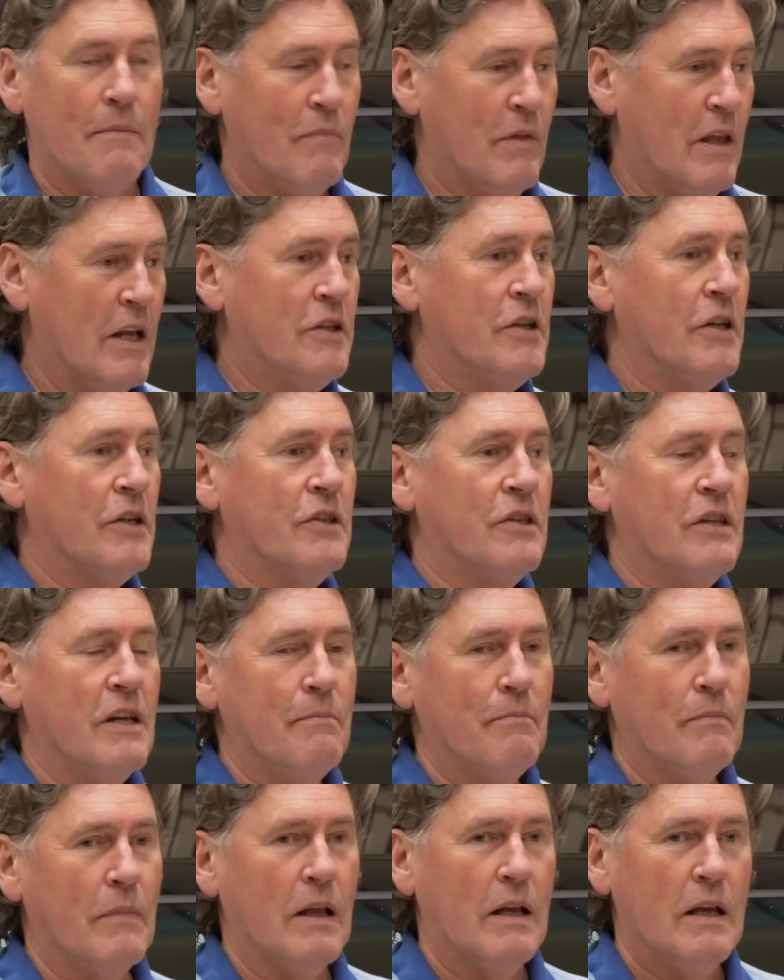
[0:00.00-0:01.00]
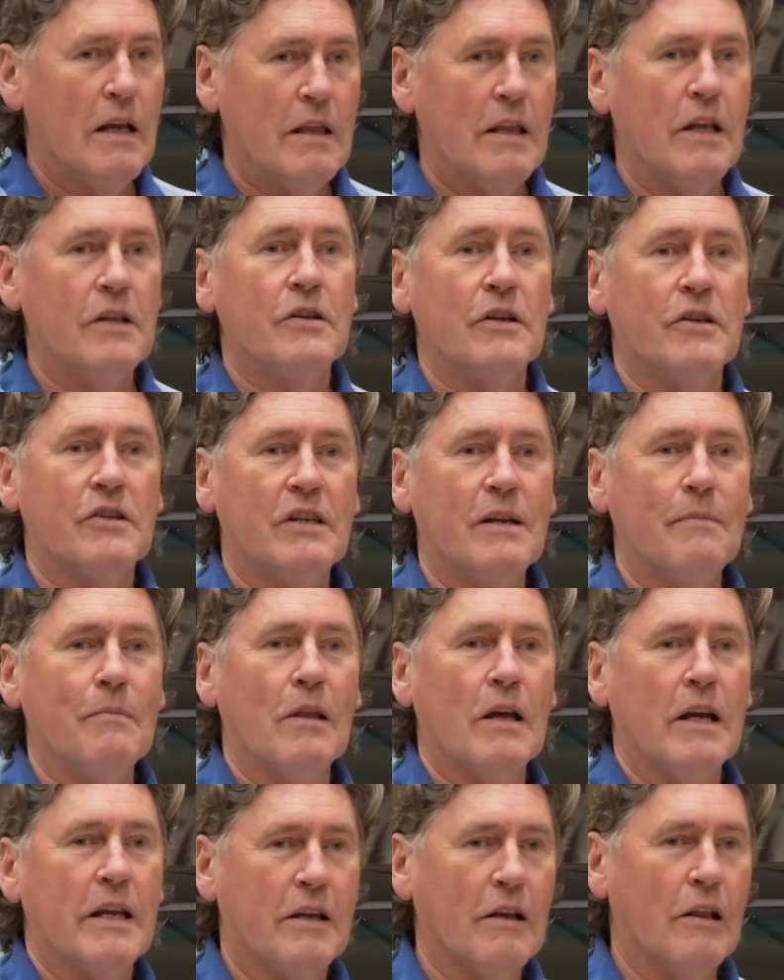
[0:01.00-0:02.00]
They just seem
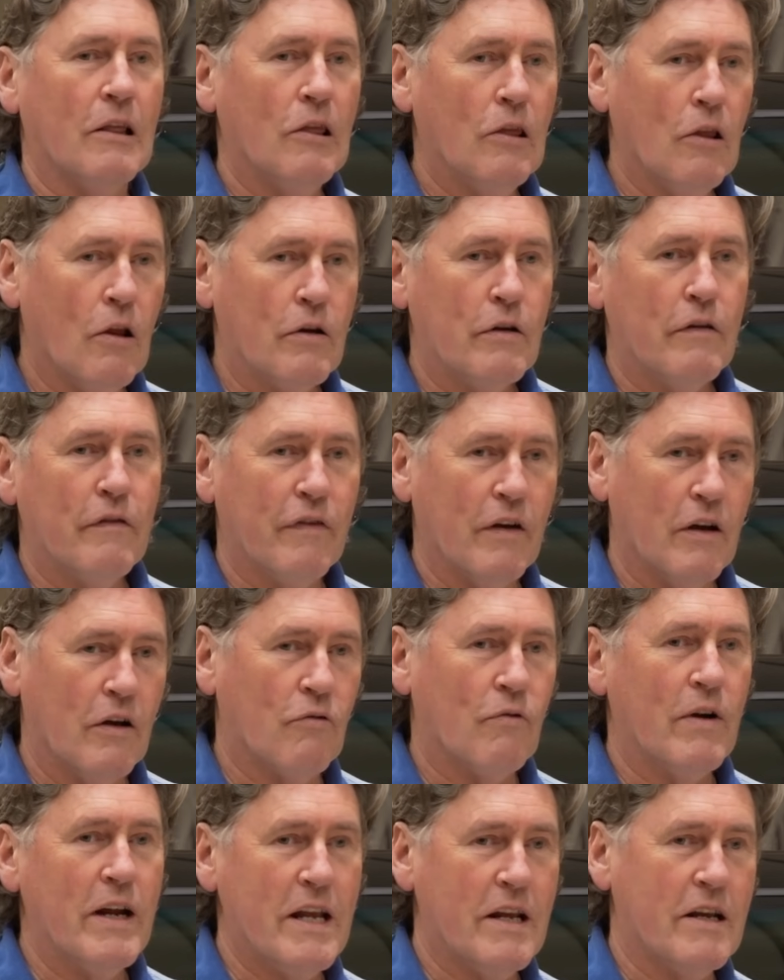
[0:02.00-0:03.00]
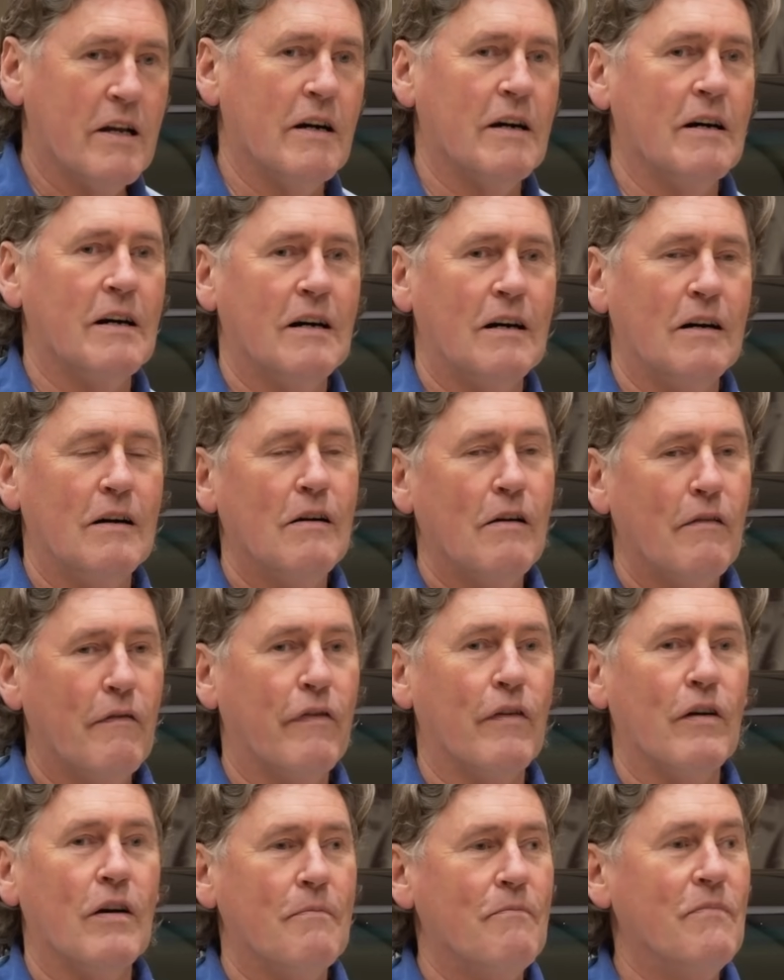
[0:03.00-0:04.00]
like a lot of great car
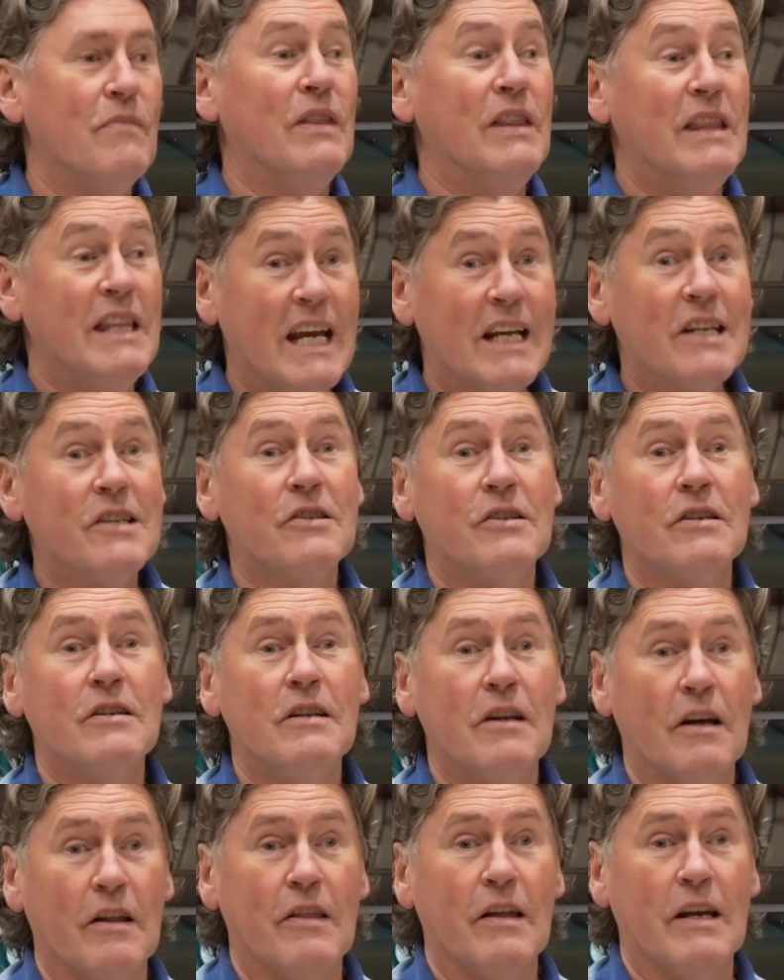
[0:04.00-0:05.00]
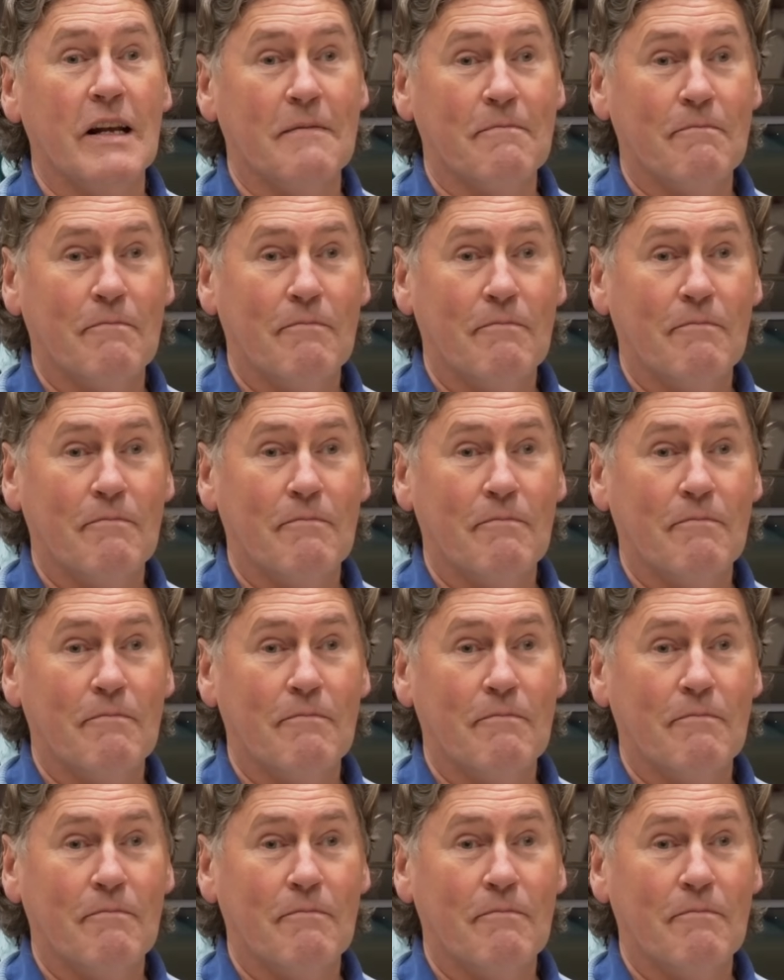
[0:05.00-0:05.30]
for next to nothing.